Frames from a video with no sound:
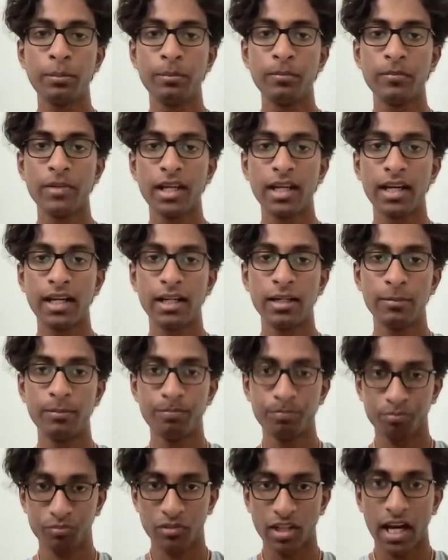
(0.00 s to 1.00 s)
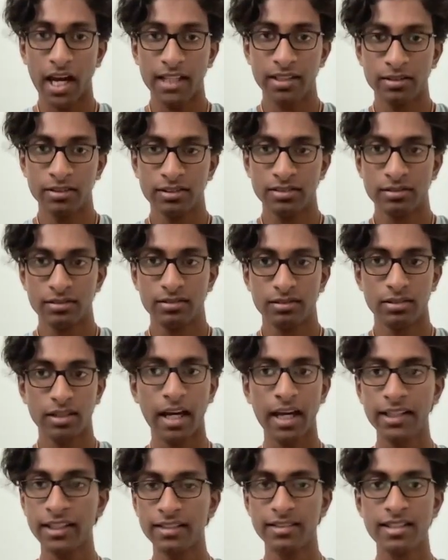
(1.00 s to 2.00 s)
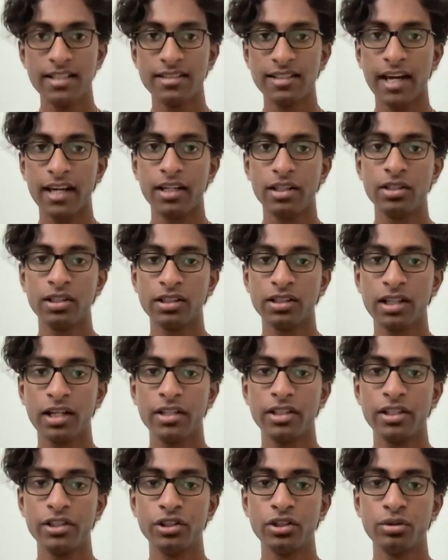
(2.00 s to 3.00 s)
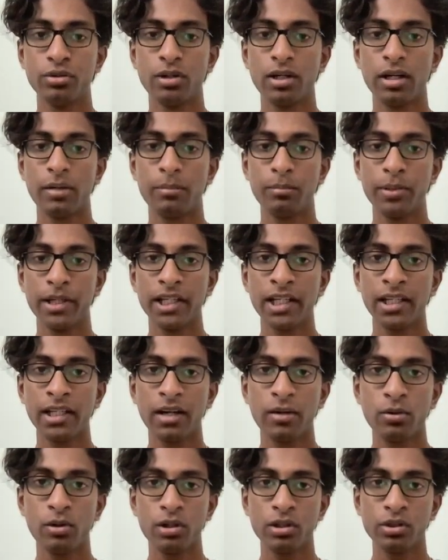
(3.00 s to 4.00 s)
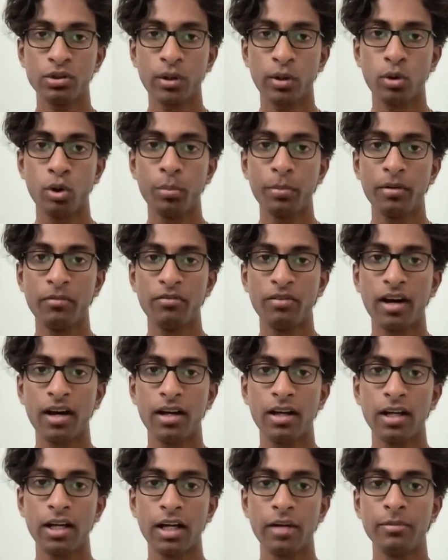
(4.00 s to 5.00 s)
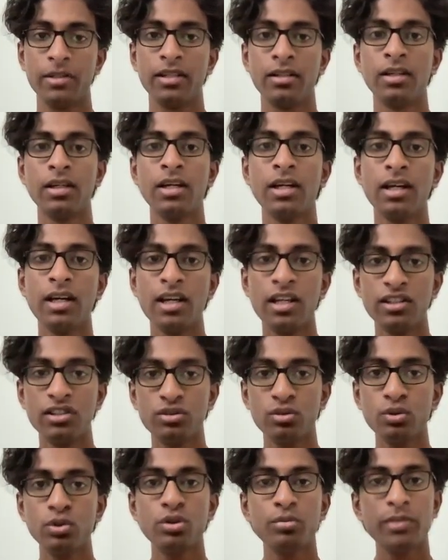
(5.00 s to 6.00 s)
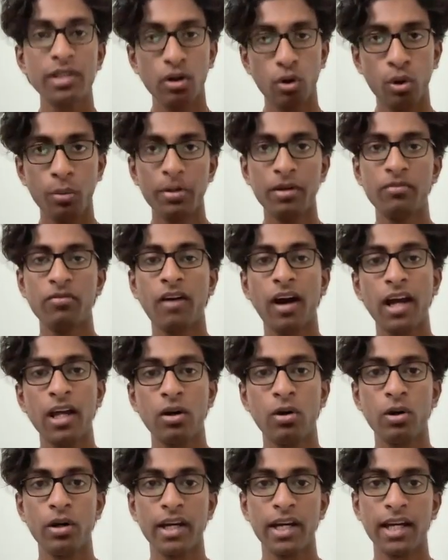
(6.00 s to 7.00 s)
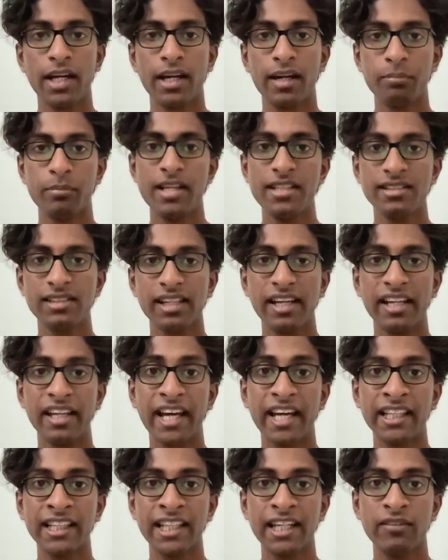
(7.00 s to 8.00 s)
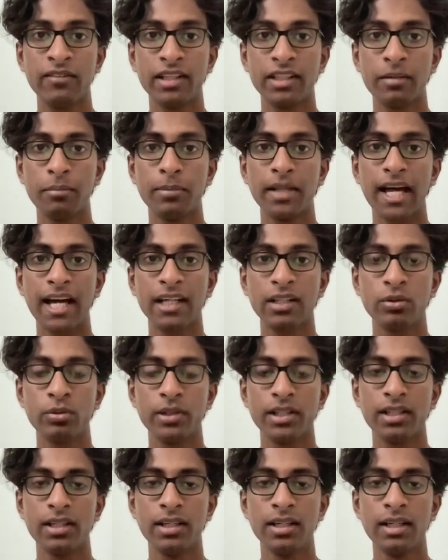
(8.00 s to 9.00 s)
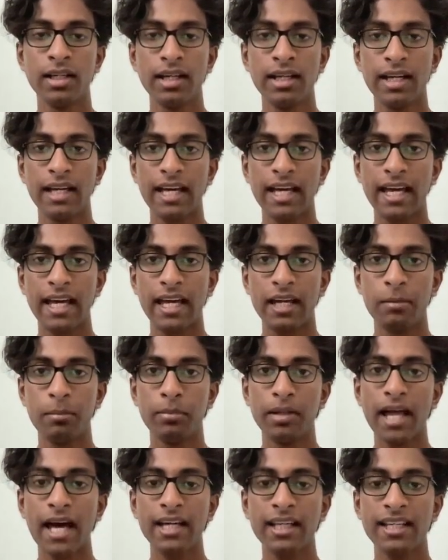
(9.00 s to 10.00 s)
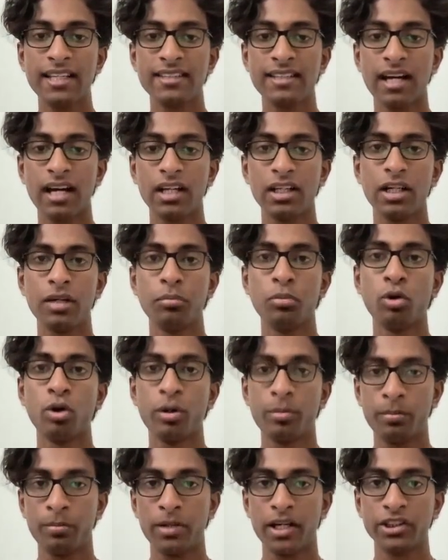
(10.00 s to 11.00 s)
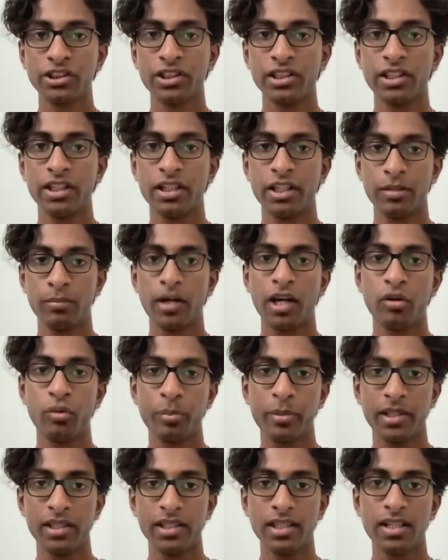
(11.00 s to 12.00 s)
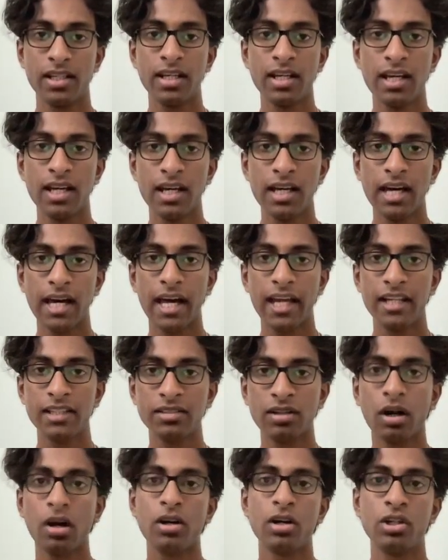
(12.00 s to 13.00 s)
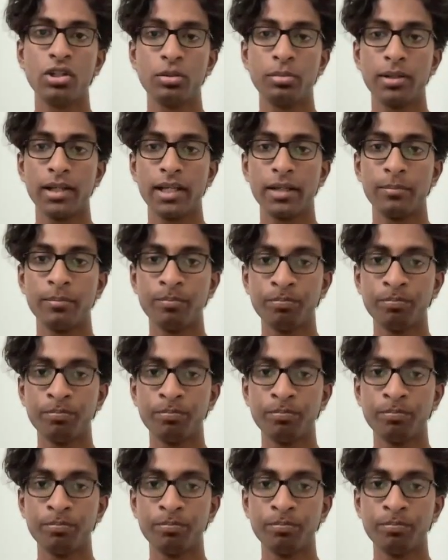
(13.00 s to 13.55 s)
And I I just decided to continue bringing the rook to an open file, I mean soon to be open file, and basically aligning it with the black queen. And black is under more pressure here in my opinion, and it's harder to play.